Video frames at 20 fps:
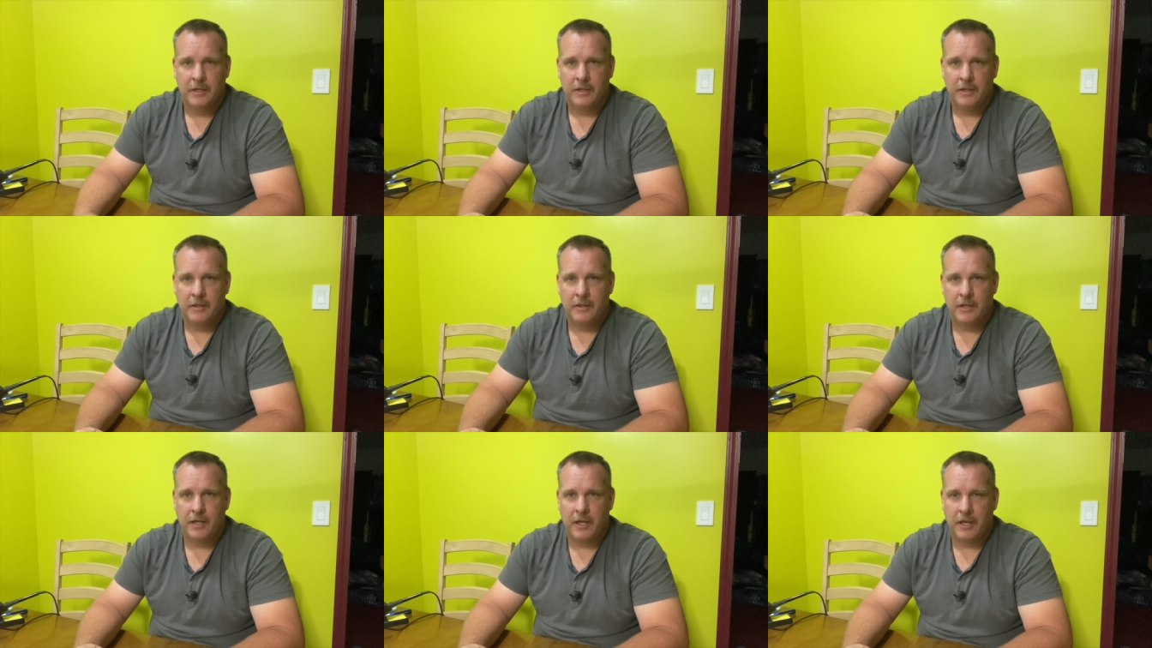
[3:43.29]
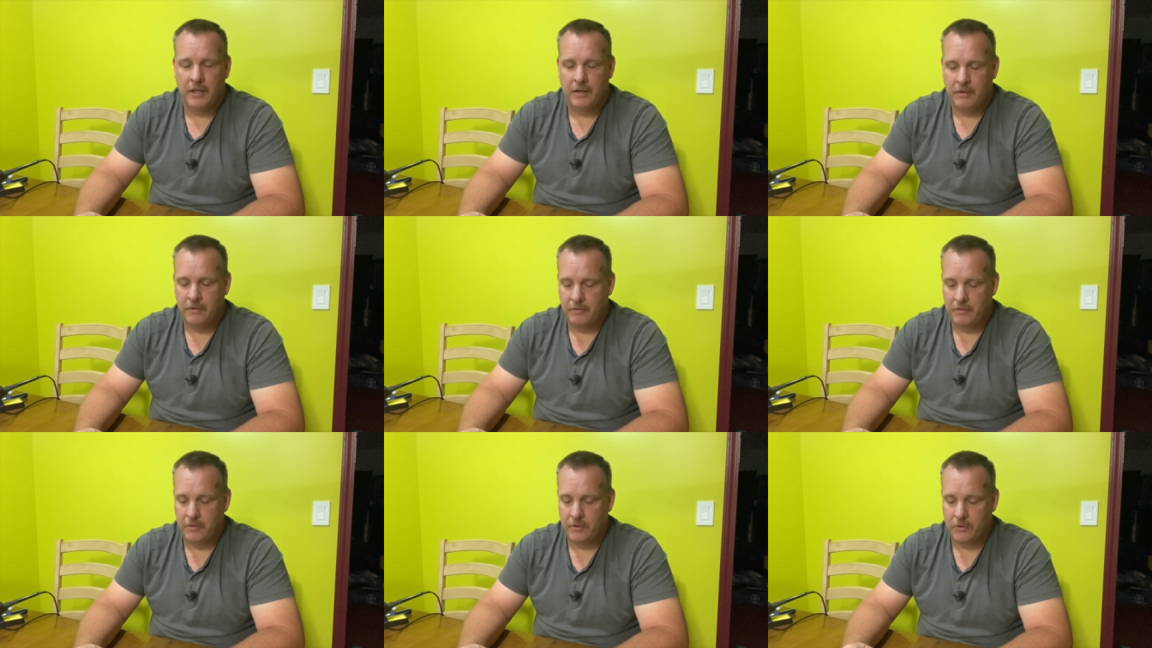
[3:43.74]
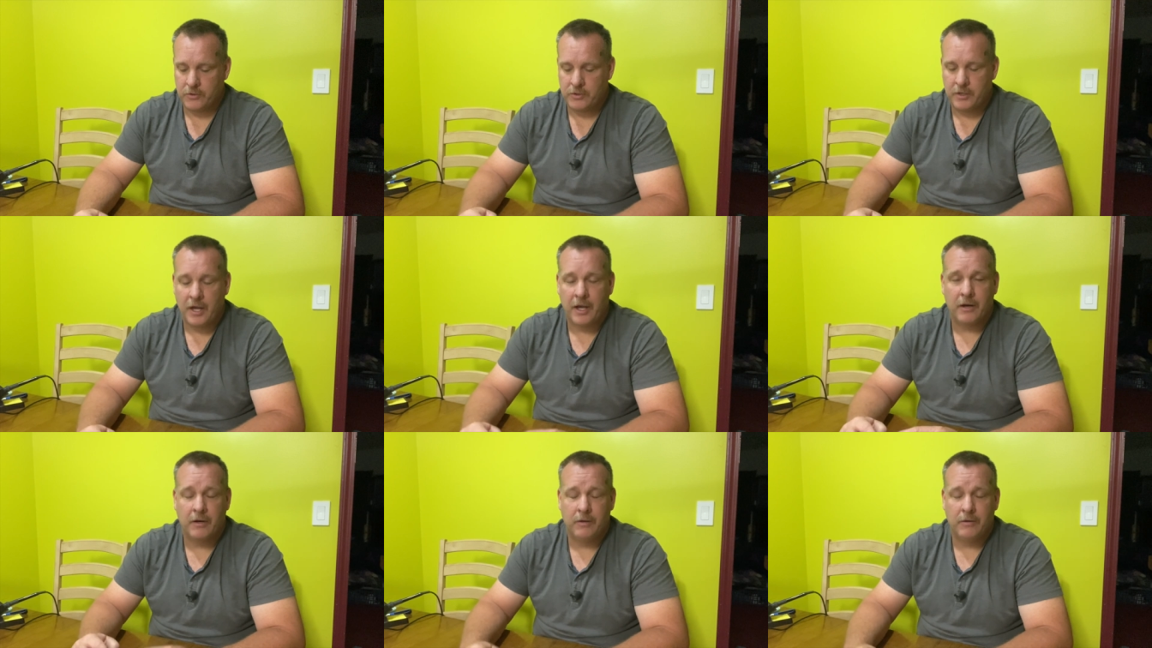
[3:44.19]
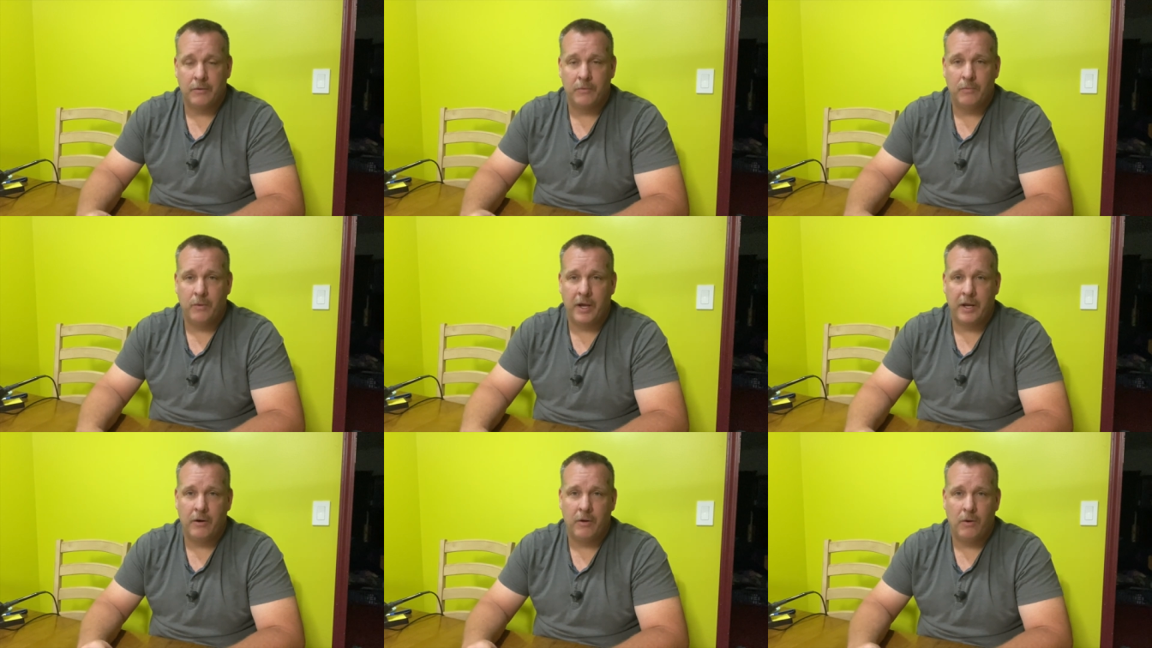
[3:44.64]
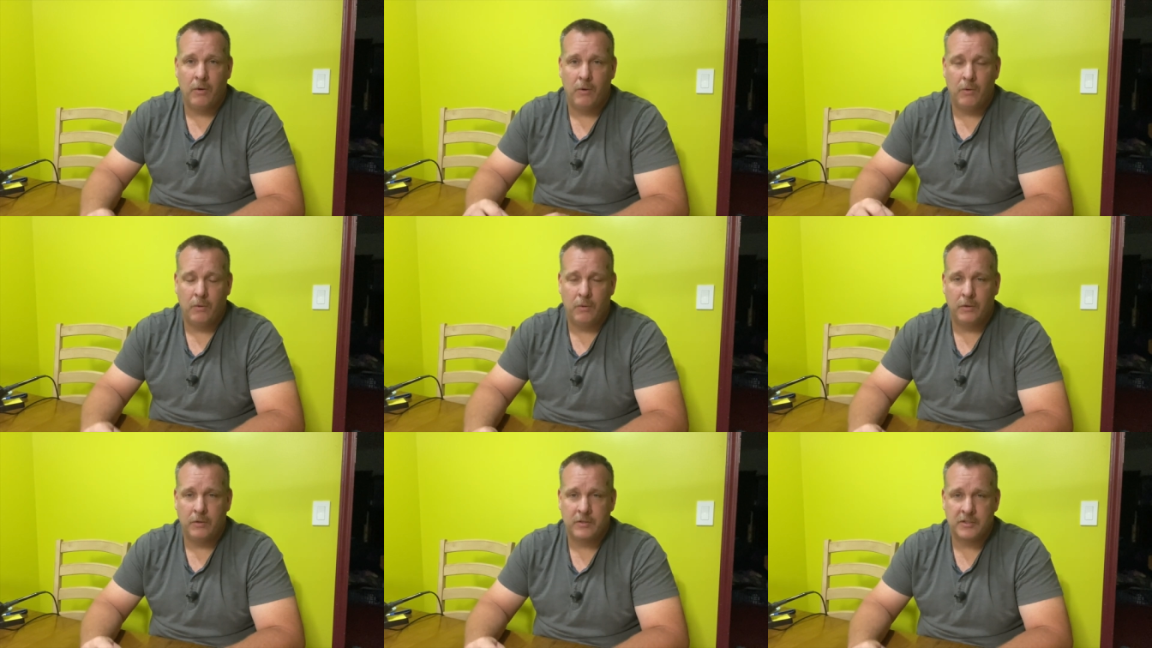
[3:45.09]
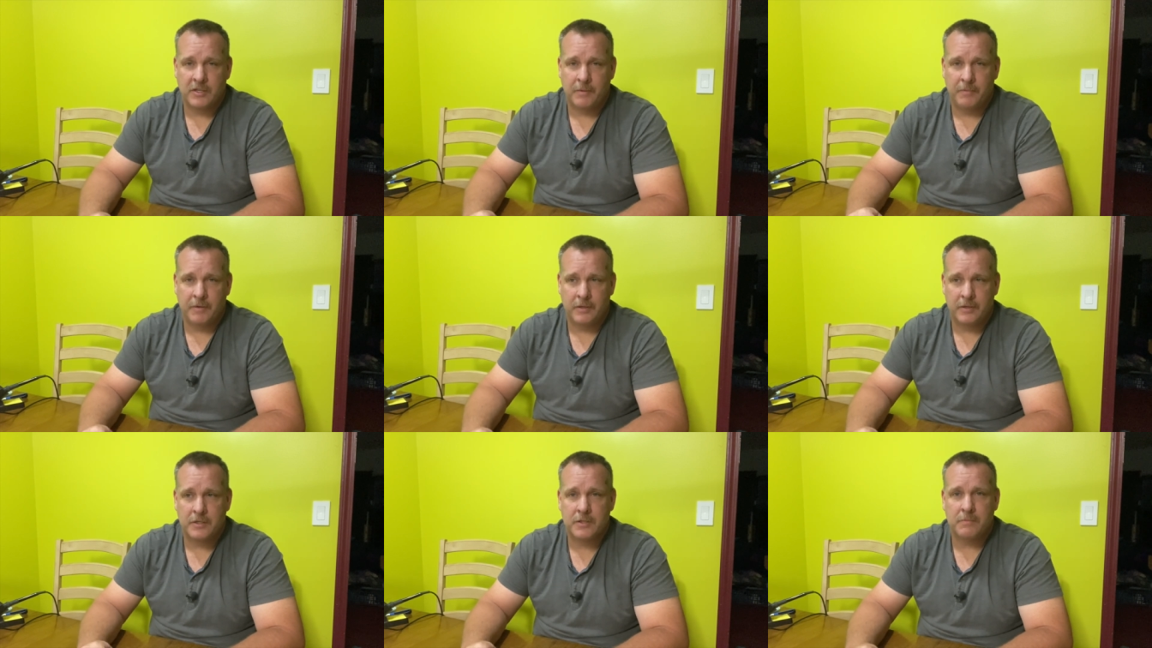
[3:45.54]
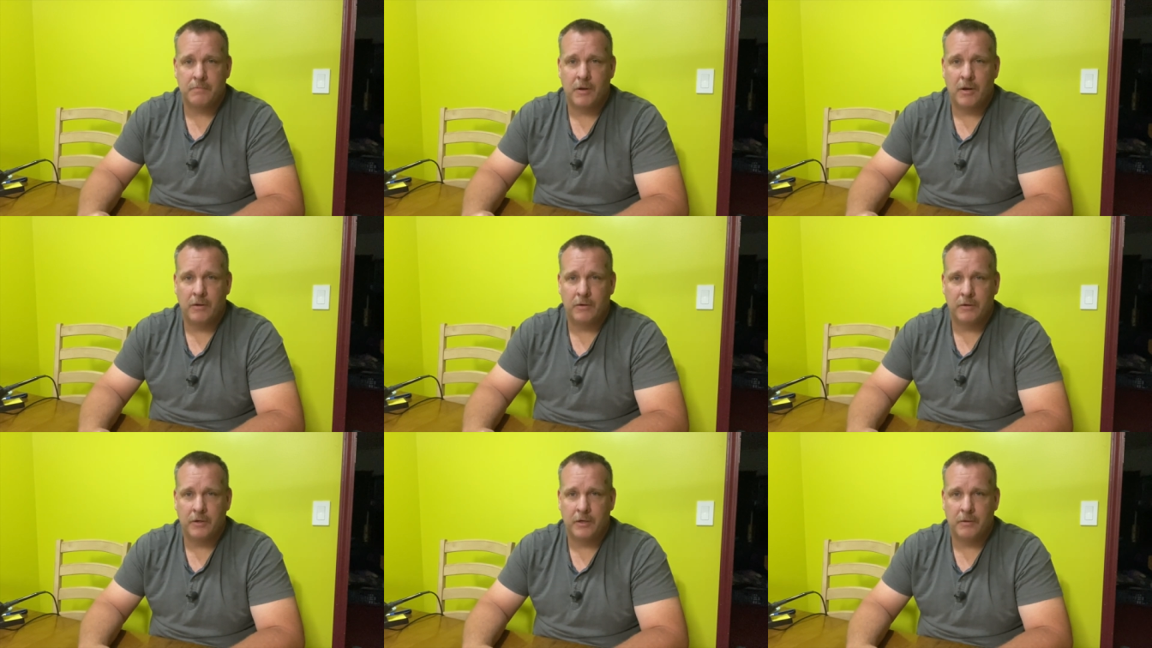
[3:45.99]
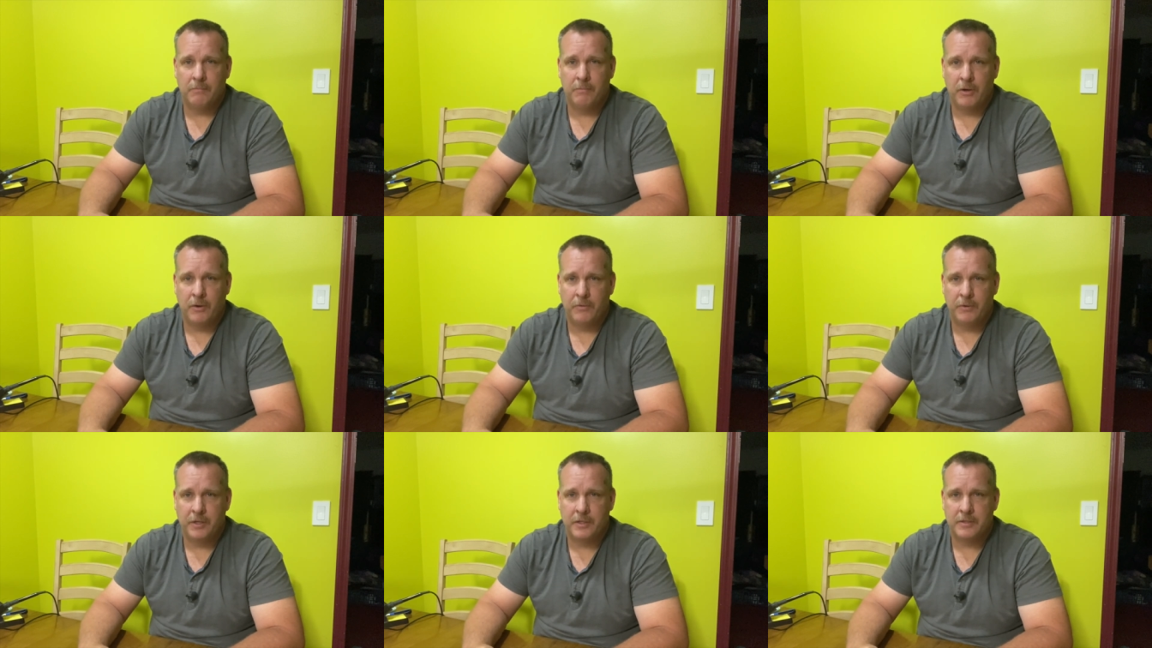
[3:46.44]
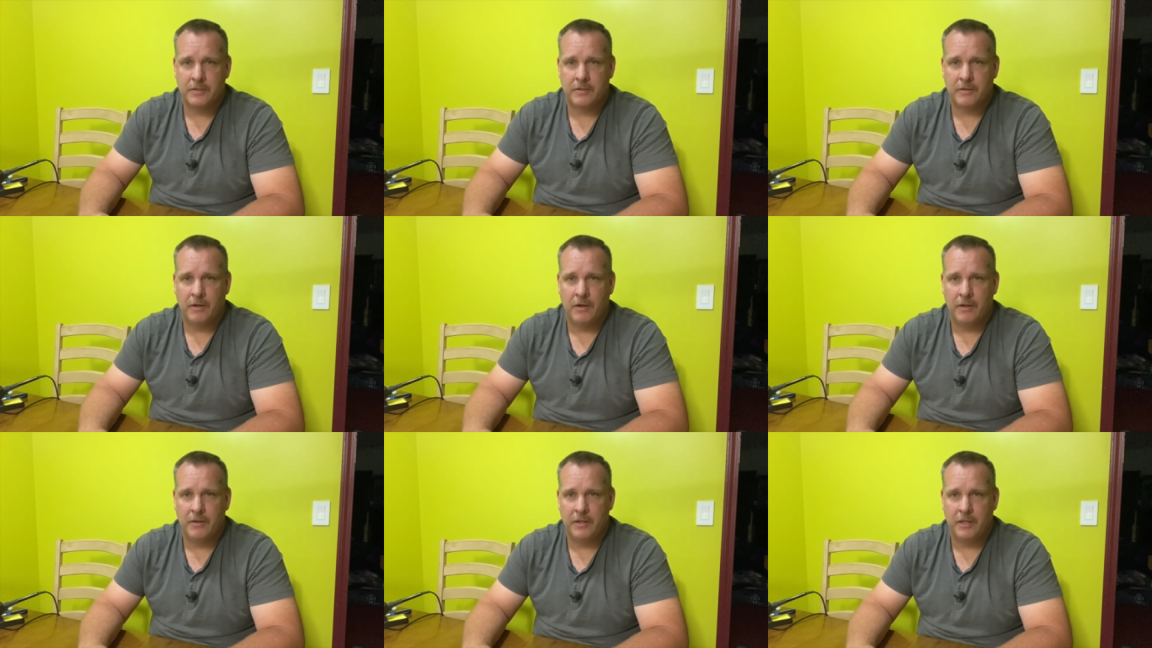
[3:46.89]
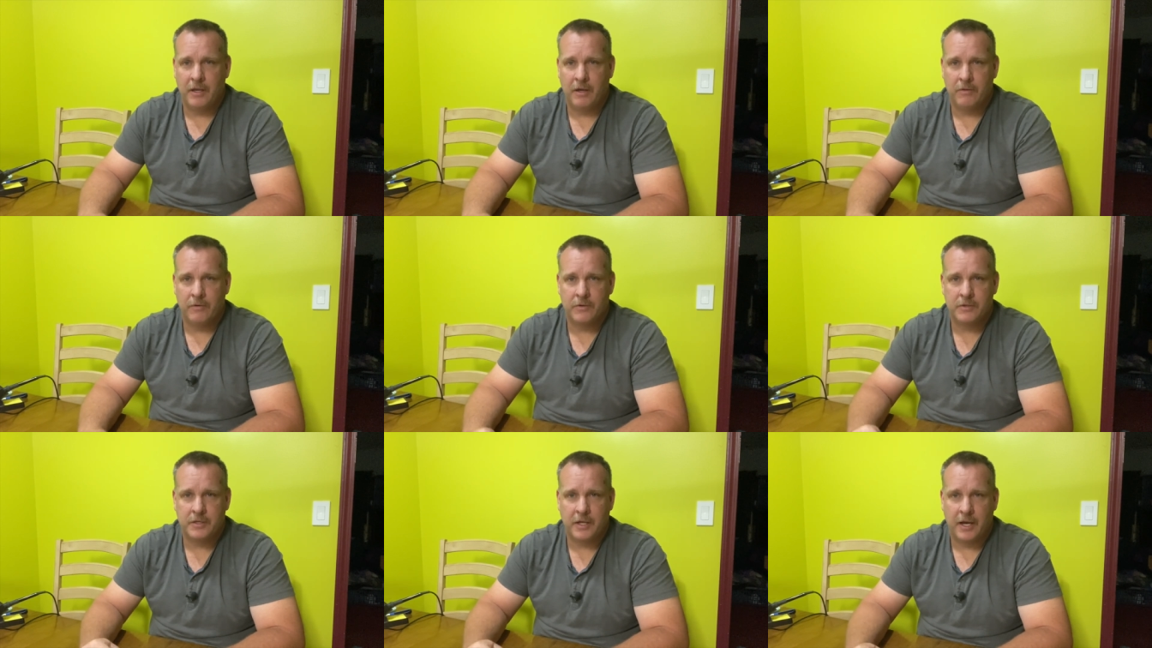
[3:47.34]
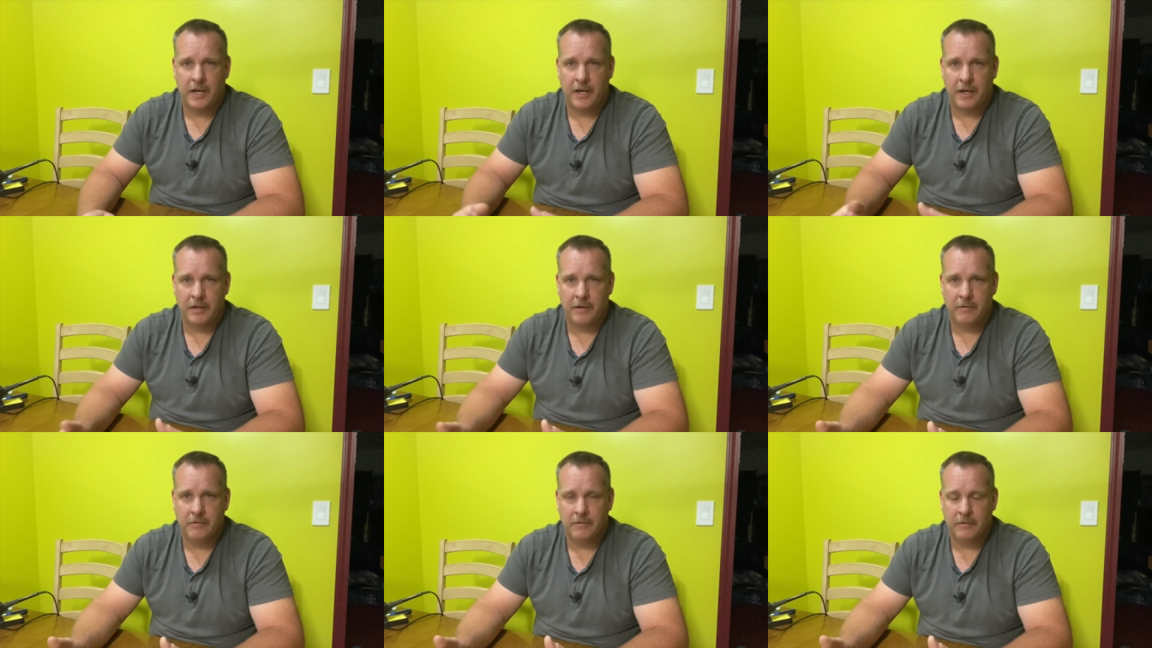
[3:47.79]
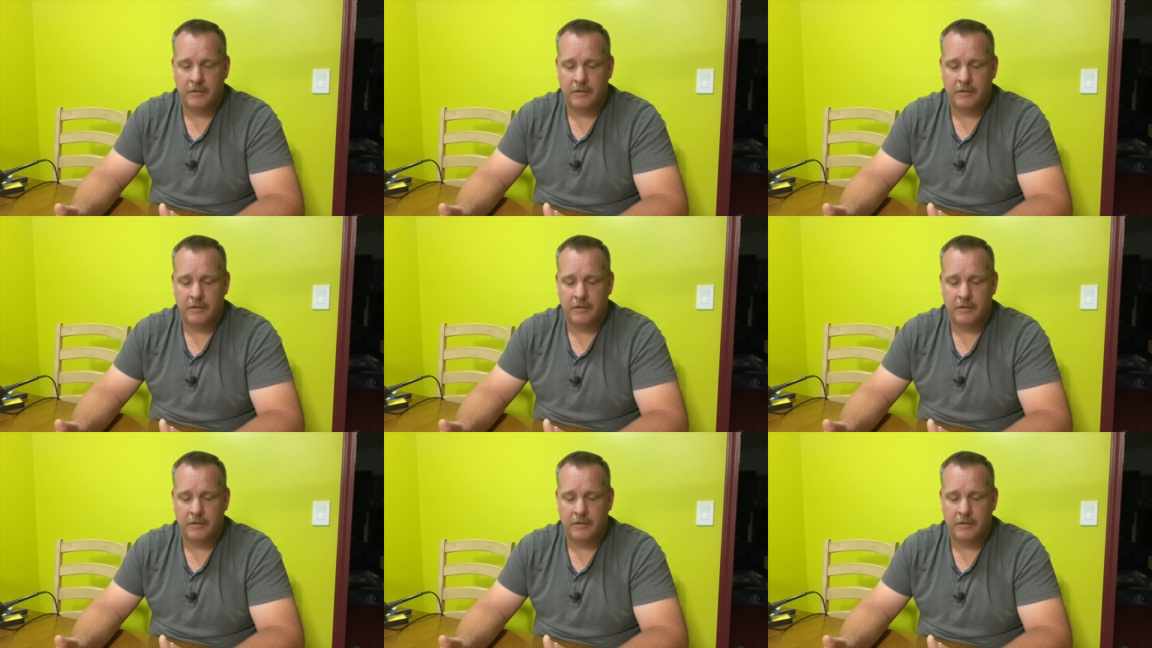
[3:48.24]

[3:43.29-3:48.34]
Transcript: then there's not a good way to hold some of the smaller components on the other side